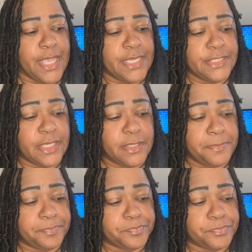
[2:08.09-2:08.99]
And,
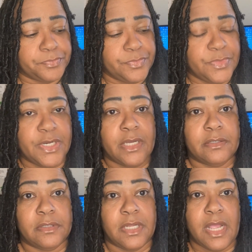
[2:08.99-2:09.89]
um, you
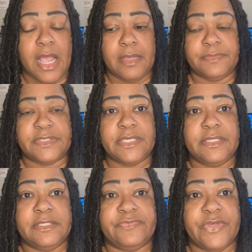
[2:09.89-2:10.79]
know, I'm seeing
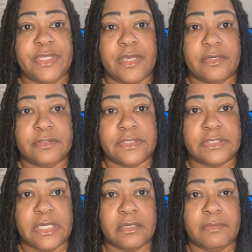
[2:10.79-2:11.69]
these videos that
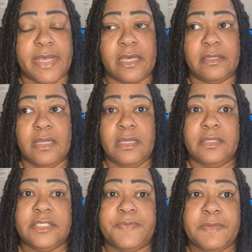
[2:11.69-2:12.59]
talk about
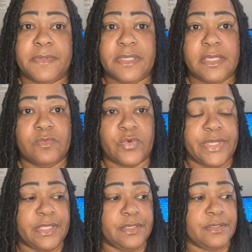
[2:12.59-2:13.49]
these people are getting
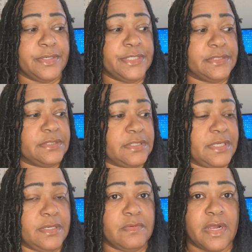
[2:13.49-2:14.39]
rent increases
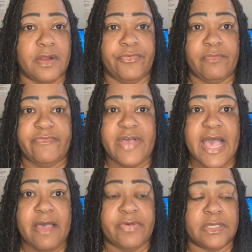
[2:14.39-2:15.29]
anywhere from
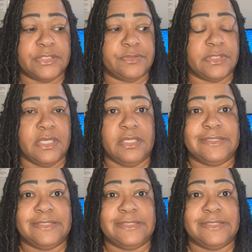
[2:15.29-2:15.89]
500